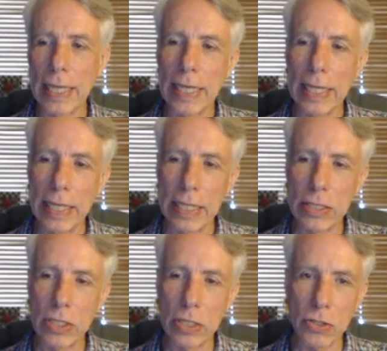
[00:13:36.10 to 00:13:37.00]

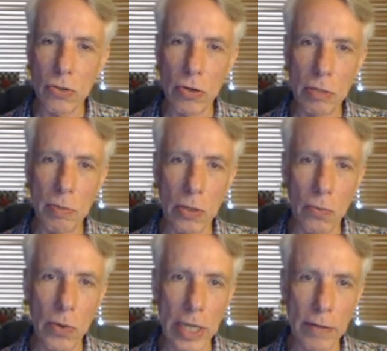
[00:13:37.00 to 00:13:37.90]
is just going to be a
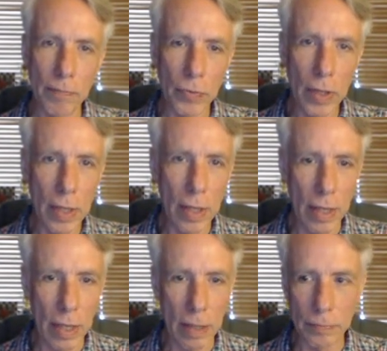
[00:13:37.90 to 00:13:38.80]
win.
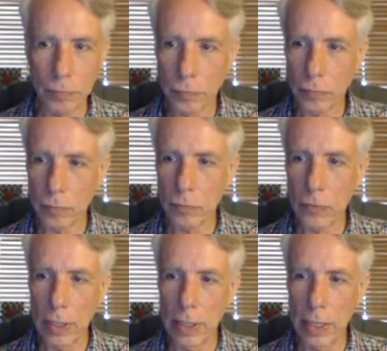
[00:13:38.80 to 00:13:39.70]
Um,
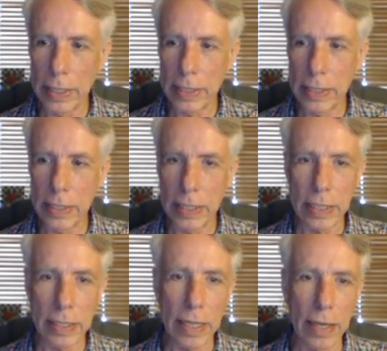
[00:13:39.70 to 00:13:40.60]
let's
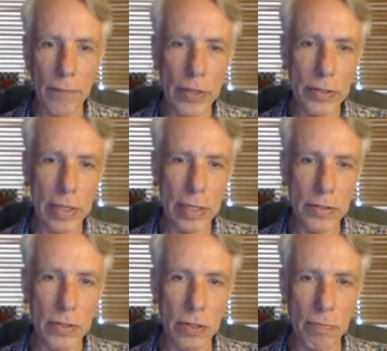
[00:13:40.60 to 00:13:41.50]
see. Yeah, he
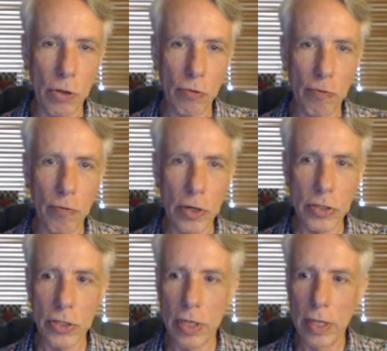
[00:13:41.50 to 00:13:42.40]
gets to move
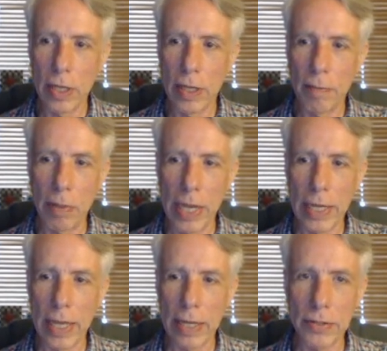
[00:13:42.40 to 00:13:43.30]
first.
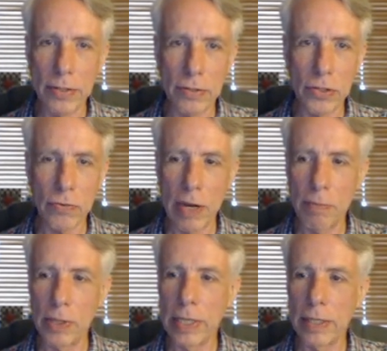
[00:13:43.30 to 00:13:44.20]
Black has to
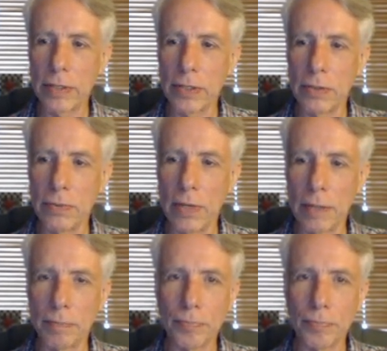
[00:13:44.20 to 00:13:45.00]
scramble here to uh,